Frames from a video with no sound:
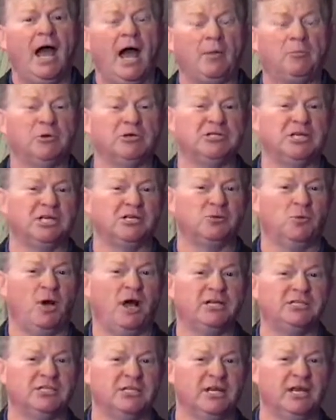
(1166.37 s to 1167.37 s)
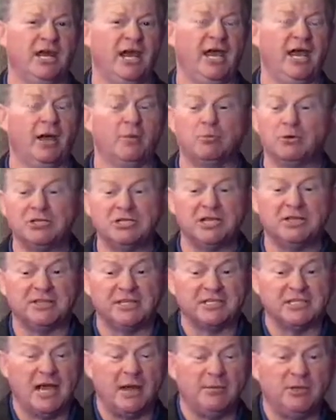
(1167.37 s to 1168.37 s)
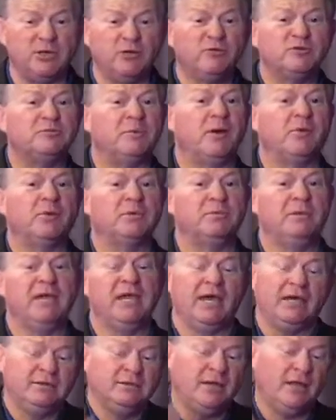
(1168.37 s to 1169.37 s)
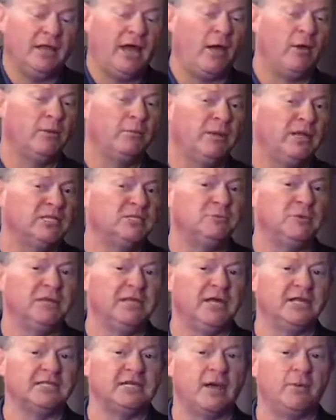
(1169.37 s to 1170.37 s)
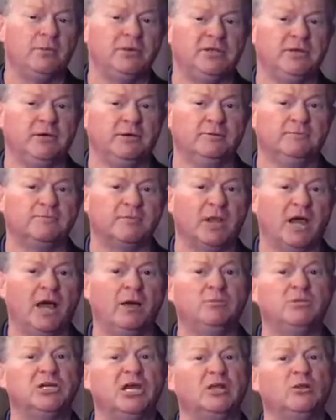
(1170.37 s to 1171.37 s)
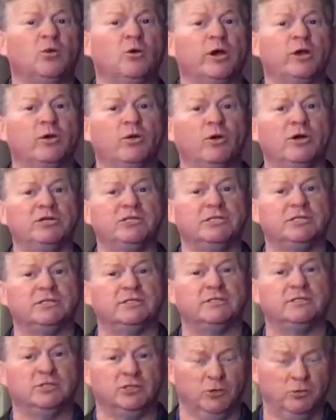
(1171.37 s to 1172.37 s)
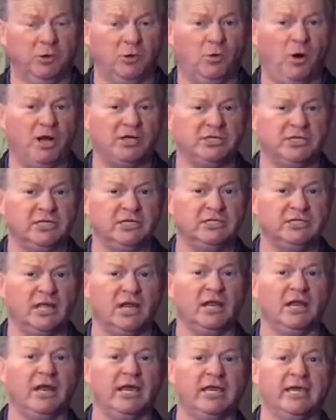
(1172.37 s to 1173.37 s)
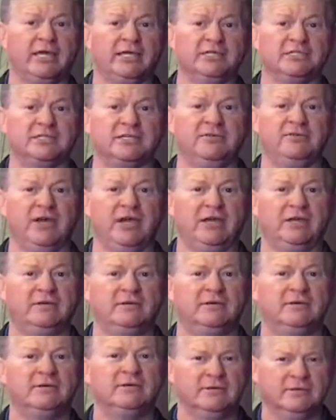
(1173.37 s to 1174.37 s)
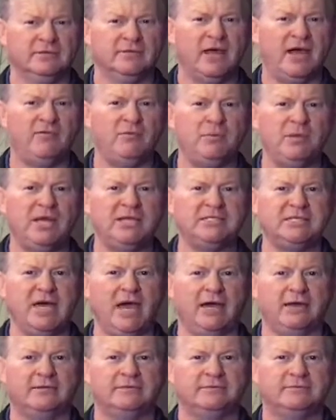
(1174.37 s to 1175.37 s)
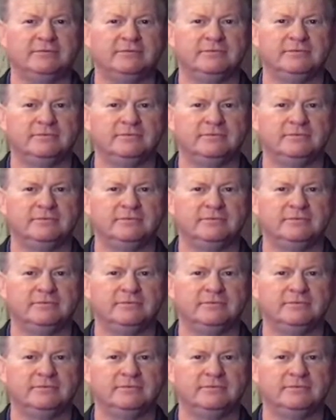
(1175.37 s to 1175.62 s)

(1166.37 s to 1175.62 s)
I appreciate you watching today. I appreciate the time that you've spent with me and allowing me to spend that time with you. I'm J Loren and You've been watching Tell It Like It Is TV. Have a blessed day.